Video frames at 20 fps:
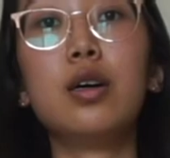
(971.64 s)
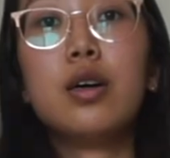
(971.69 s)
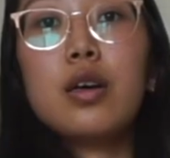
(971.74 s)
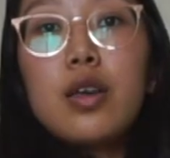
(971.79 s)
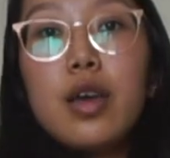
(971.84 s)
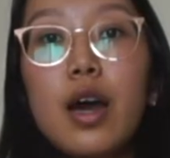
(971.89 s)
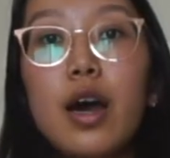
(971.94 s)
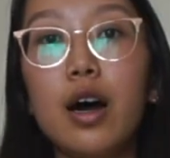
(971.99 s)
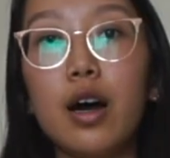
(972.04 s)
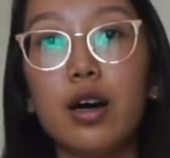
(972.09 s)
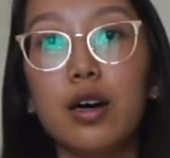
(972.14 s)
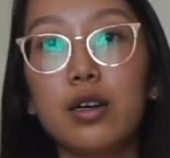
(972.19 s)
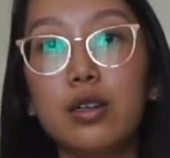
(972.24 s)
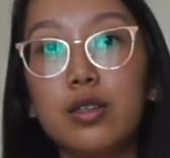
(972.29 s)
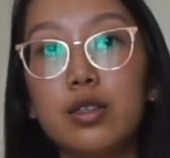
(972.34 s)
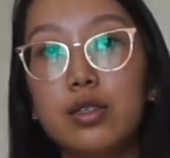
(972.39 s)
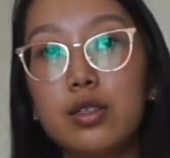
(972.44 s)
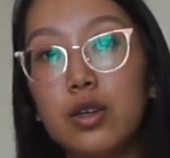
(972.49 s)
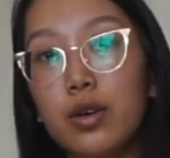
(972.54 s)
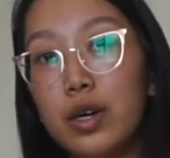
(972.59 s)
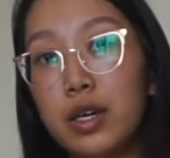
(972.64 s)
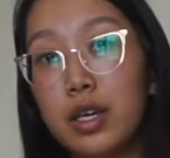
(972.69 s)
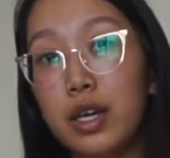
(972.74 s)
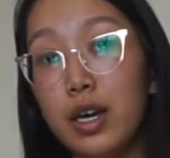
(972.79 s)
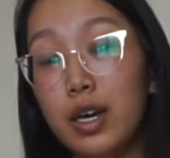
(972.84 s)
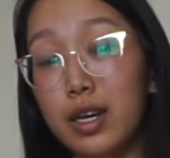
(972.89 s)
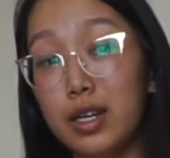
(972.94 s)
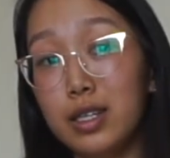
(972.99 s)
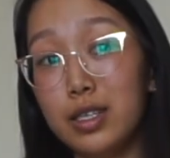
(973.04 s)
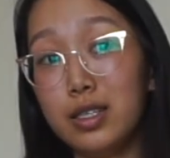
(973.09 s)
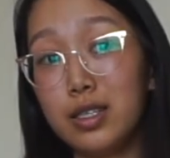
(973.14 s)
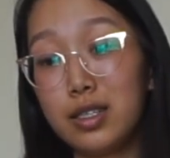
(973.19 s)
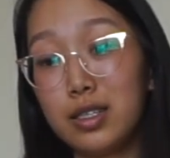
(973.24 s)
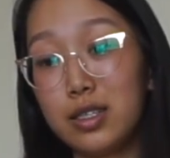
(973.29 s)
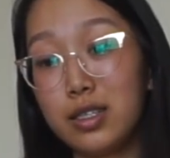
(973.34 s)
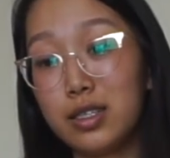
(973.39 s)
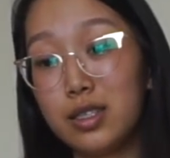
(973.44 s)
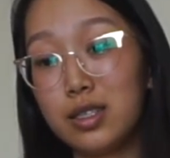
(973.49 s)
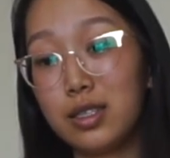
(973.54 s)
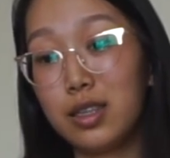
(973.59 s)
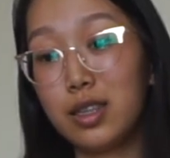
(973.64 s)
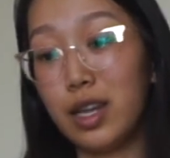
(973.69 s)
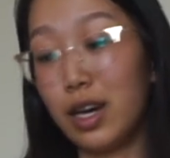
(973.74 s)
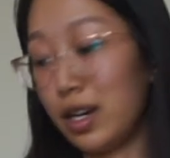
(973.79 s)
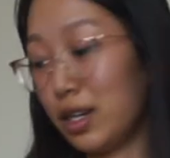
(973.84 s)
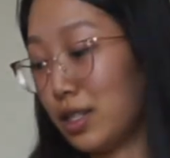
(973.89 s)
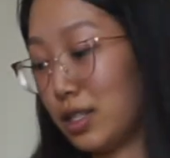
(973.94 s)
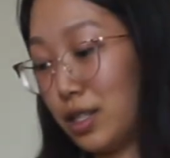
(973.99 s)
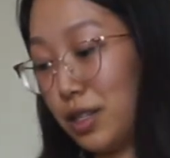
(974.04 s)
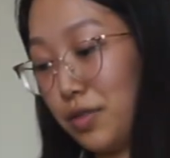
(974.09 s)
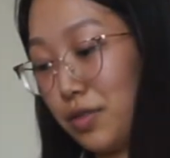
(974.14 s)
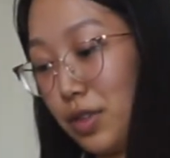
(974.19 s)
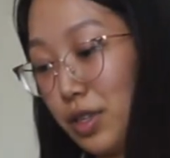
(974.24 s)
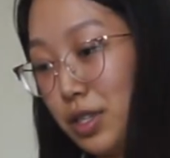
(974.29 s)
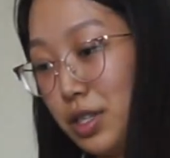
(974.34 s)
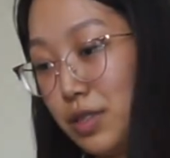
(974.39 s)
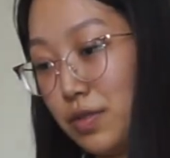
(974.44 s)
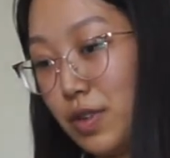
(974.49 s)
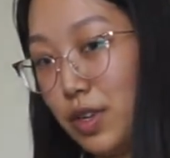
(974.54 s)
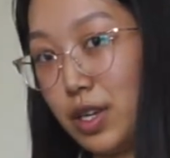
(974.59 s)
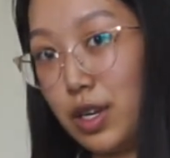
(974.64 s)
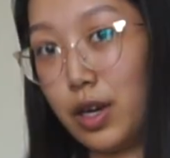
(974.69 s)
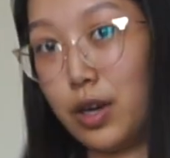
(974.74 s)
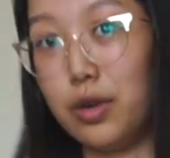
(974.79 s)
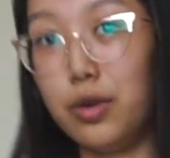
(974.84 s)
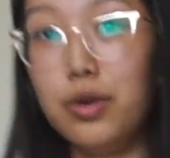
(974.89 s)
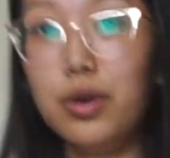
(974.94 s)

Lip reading: Yeah, so I guess that is it for this video,